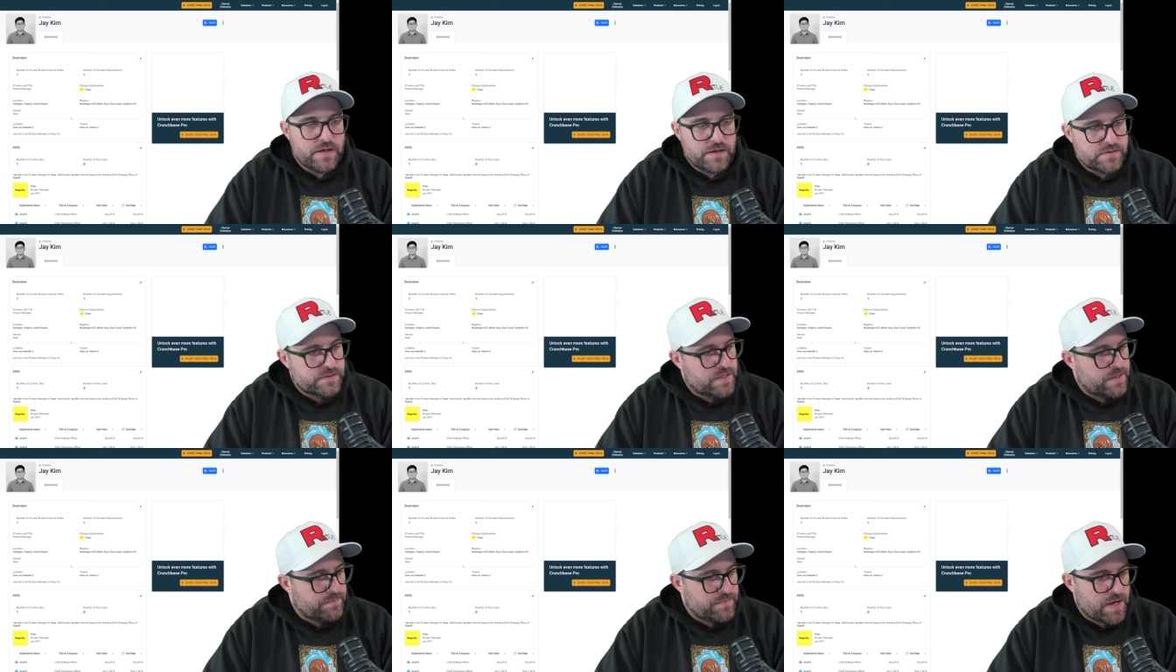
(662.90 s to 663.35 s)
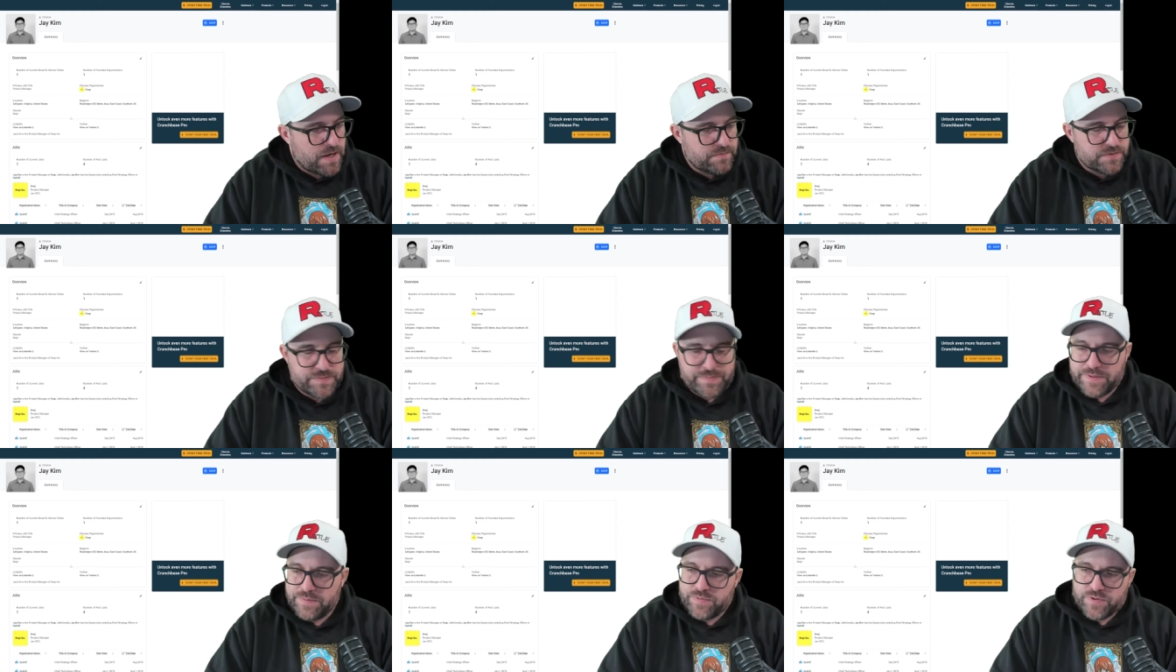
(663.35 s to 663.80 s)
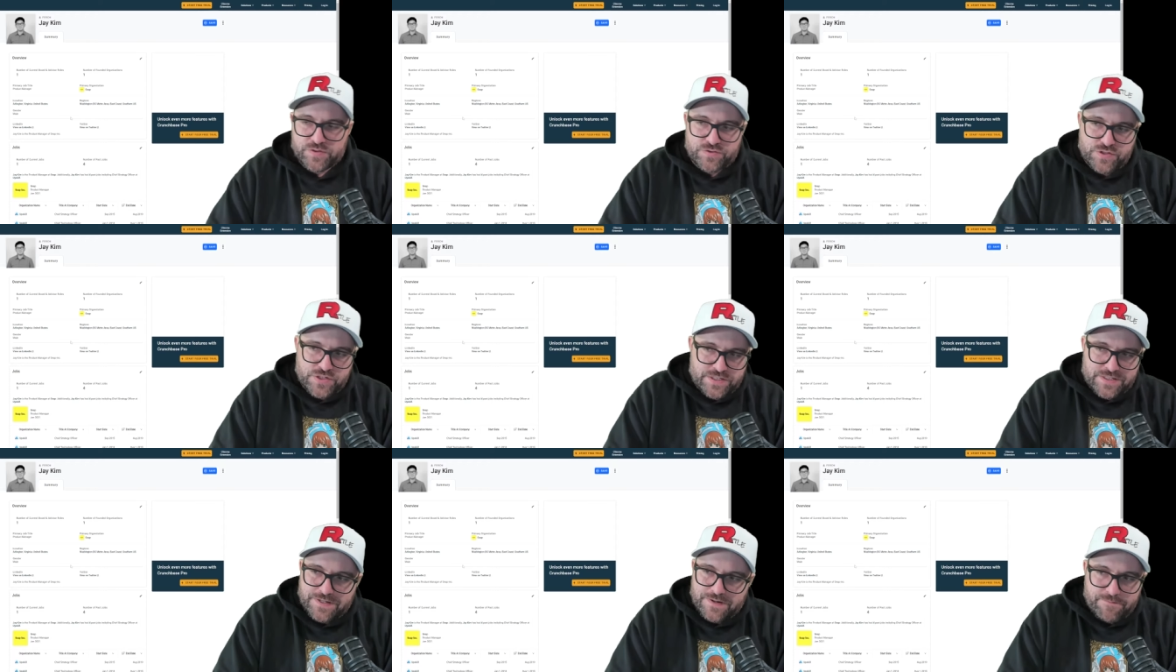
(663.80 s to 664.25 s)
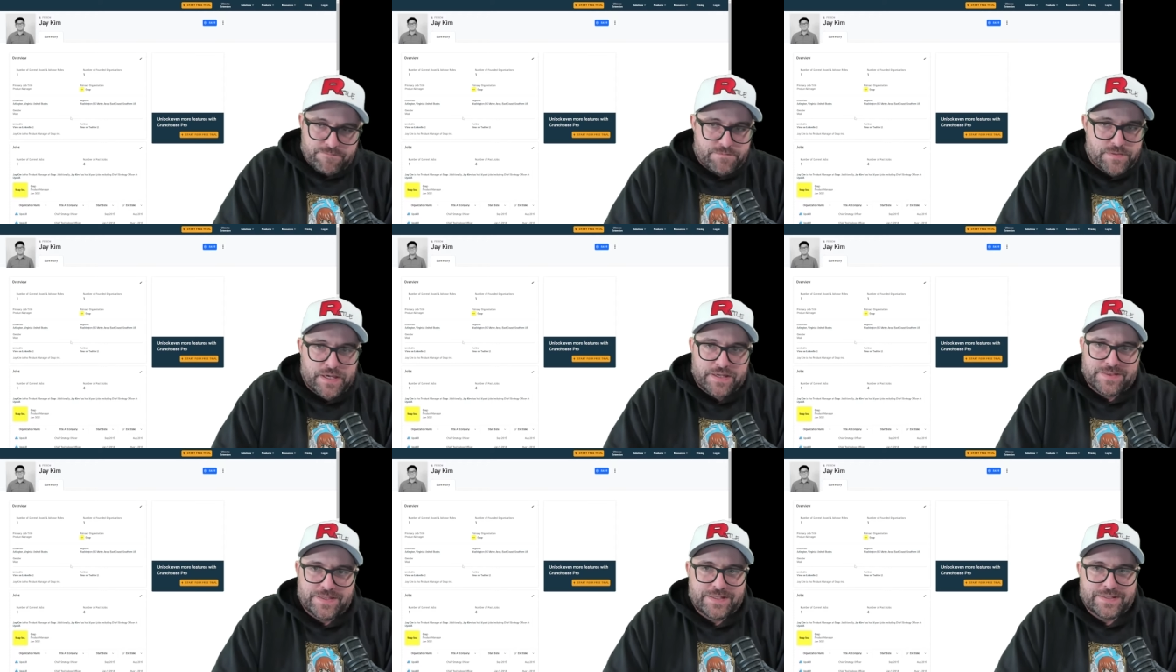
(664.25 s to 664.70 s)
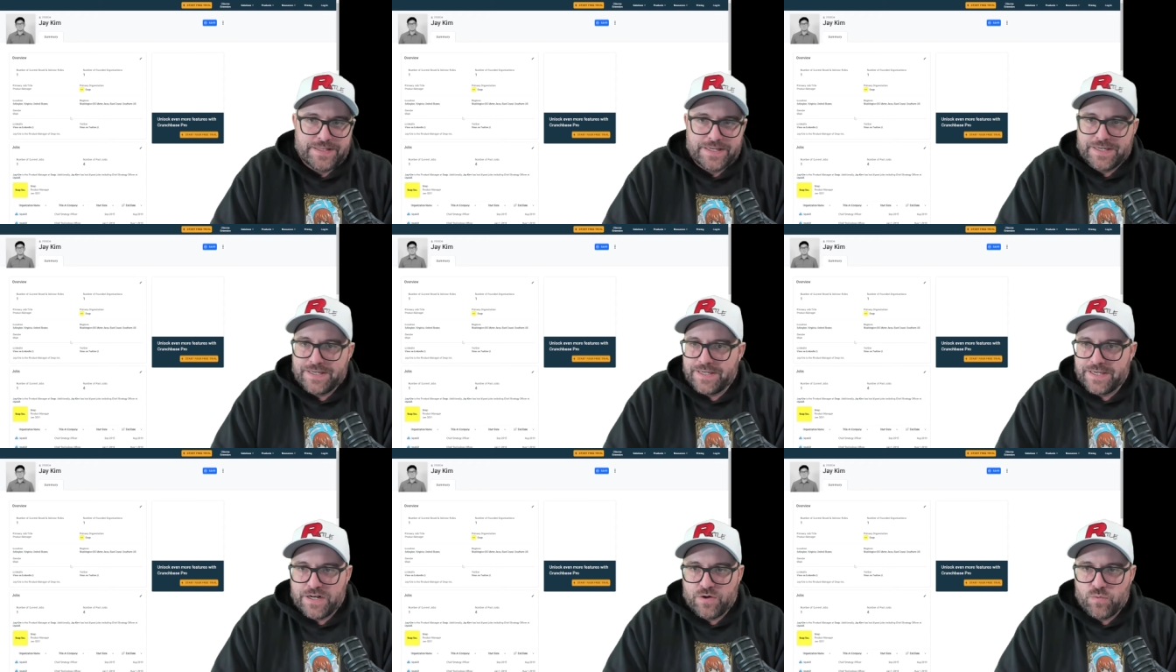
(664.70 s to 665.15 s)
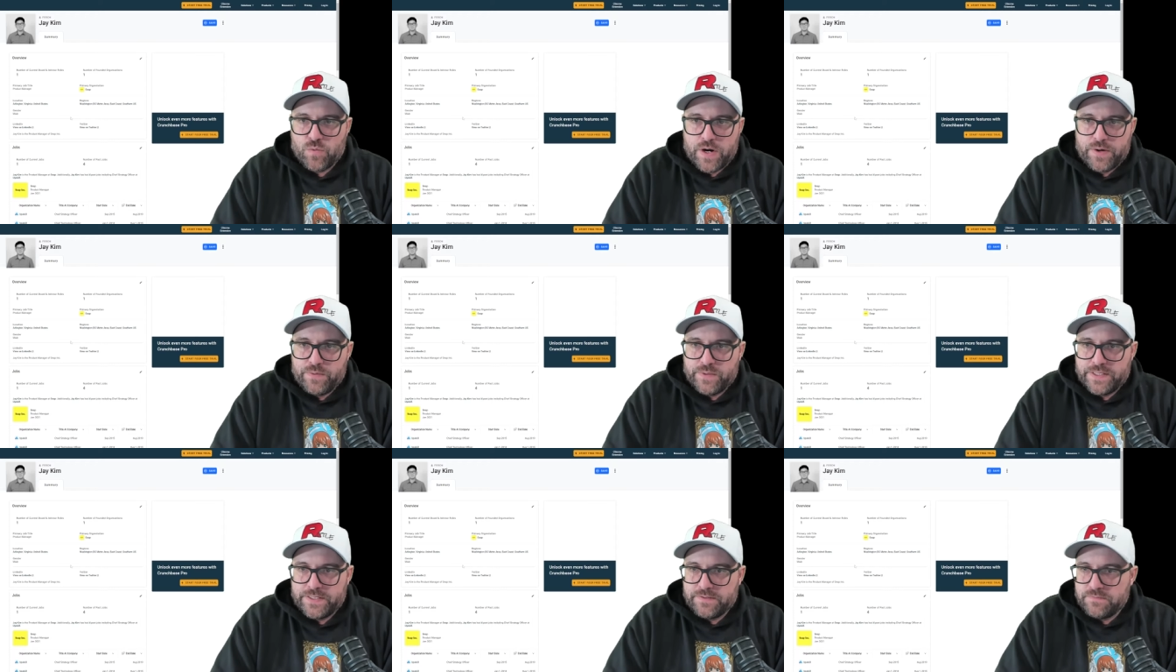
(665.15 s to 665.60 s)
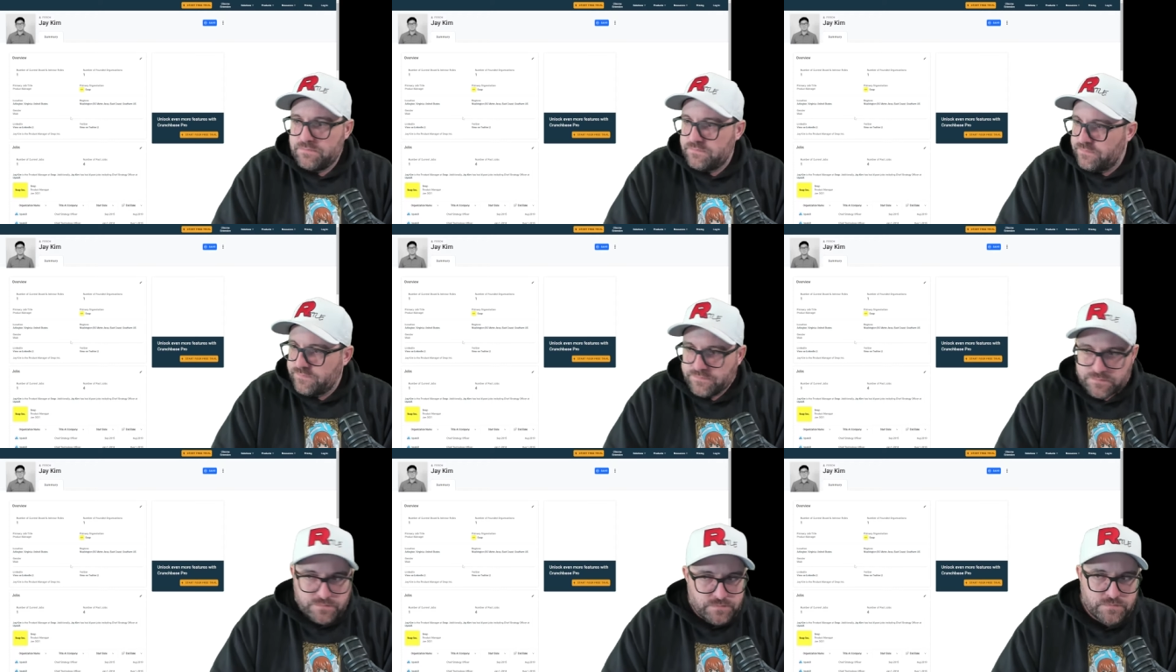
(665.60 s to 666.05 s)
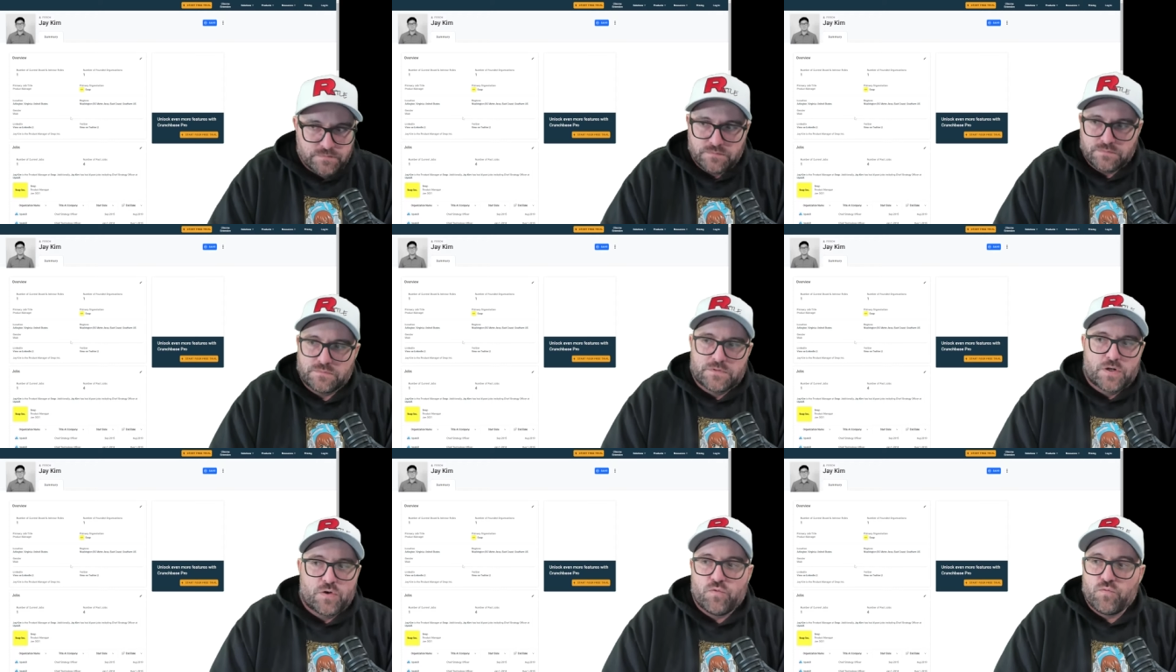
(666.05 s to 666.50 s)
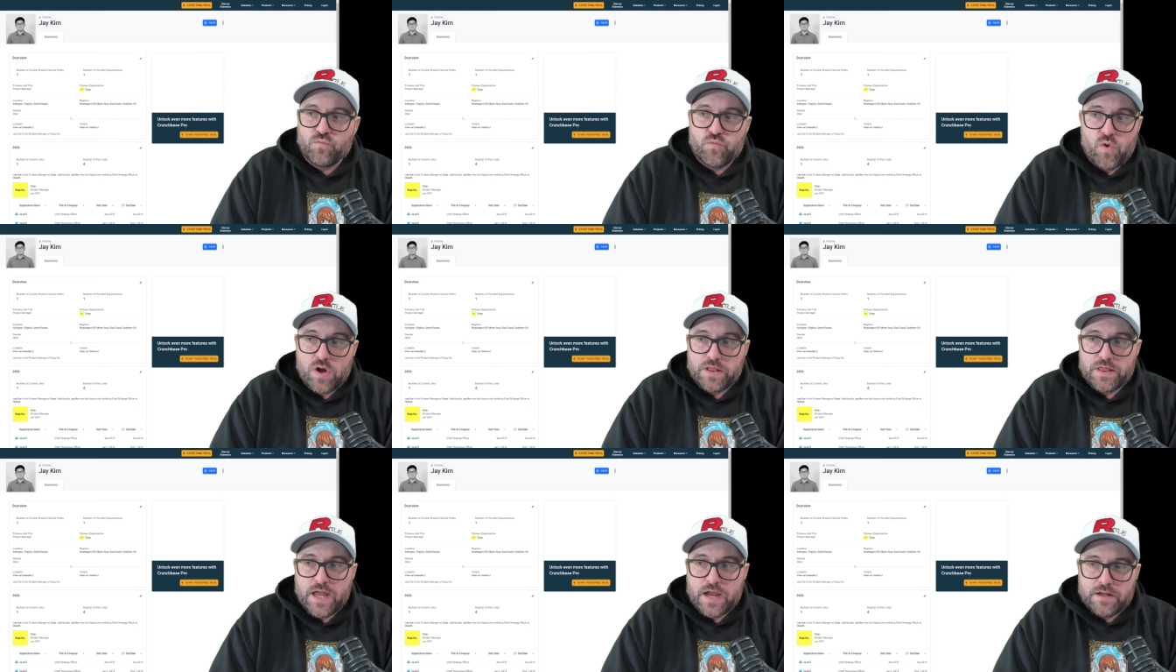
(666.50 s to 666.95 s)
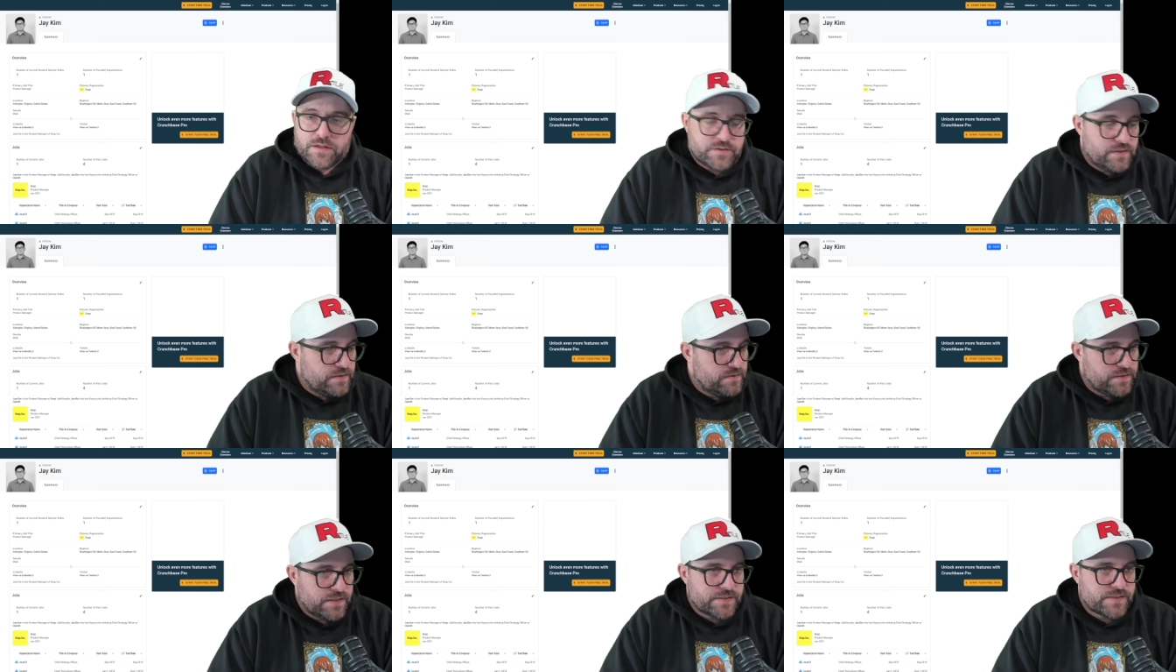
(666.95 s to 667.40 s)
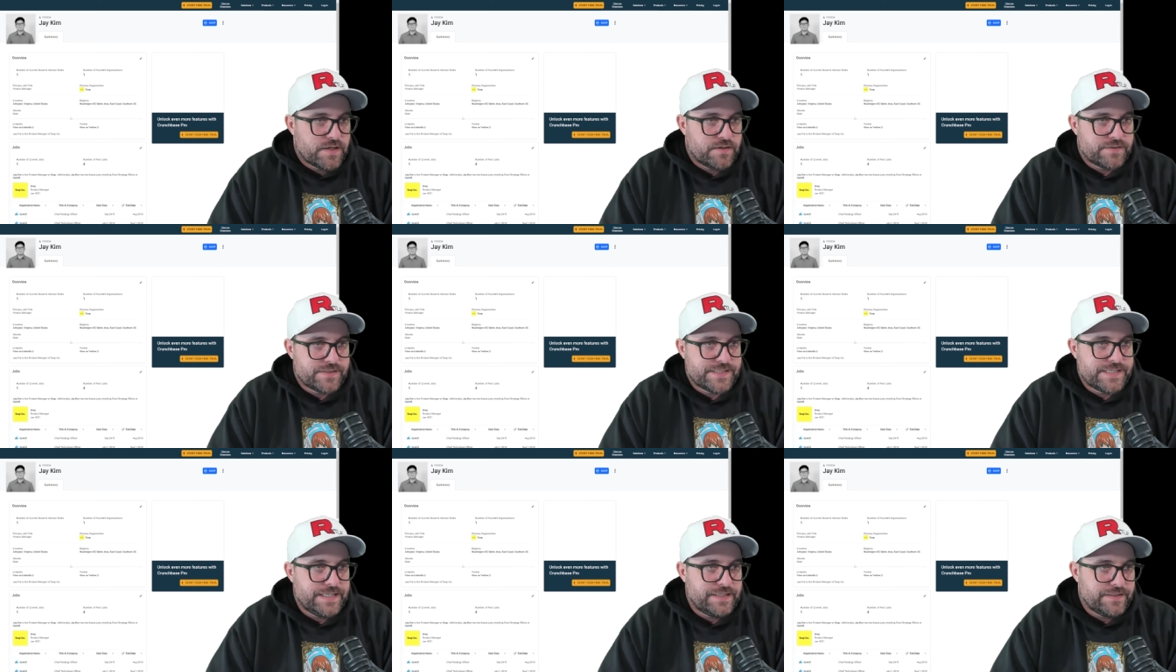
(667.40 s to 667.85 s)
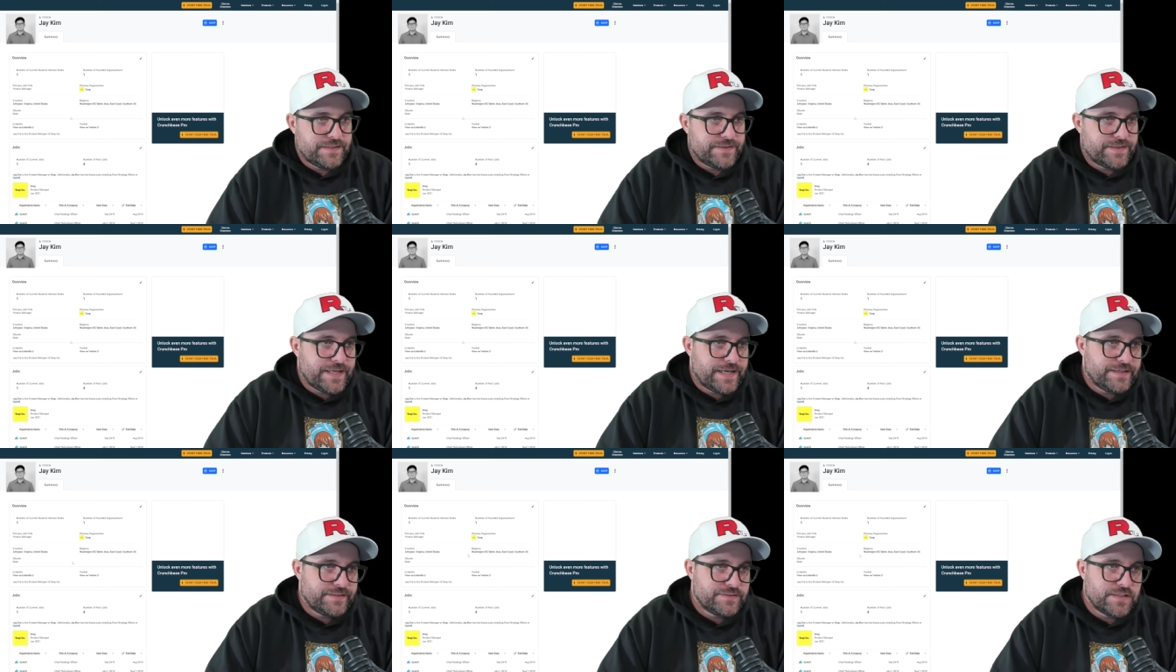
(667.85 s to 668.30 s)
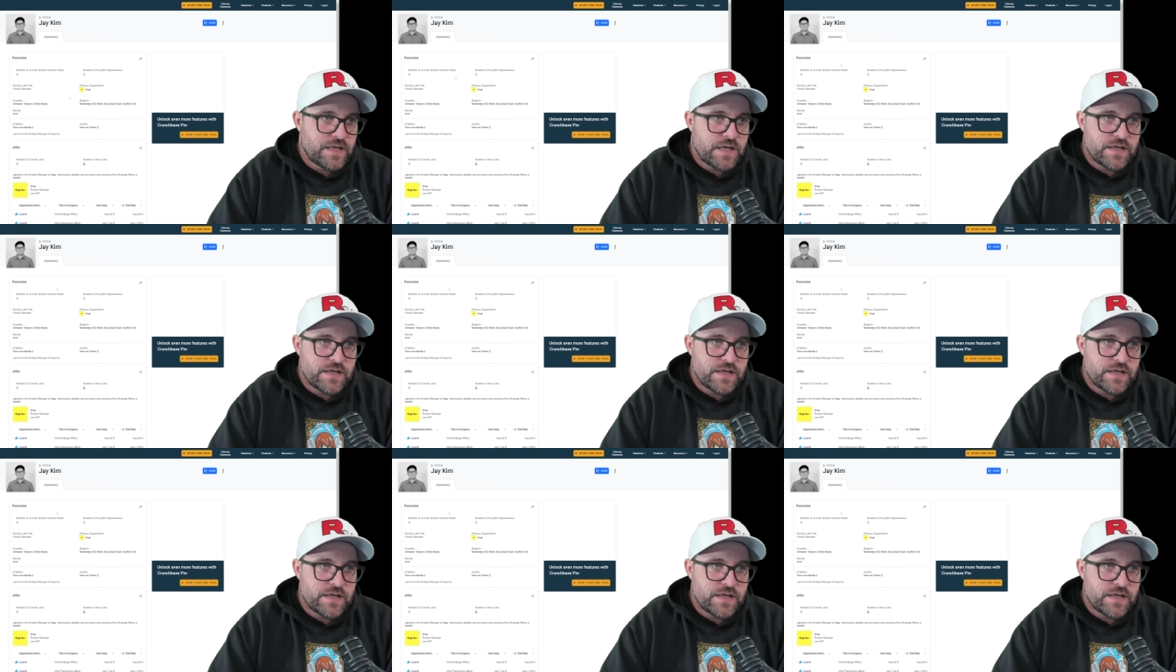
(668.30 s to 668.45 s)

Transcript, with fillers: sometimes people just, they think they can get away with it. Voila, they start stealing things.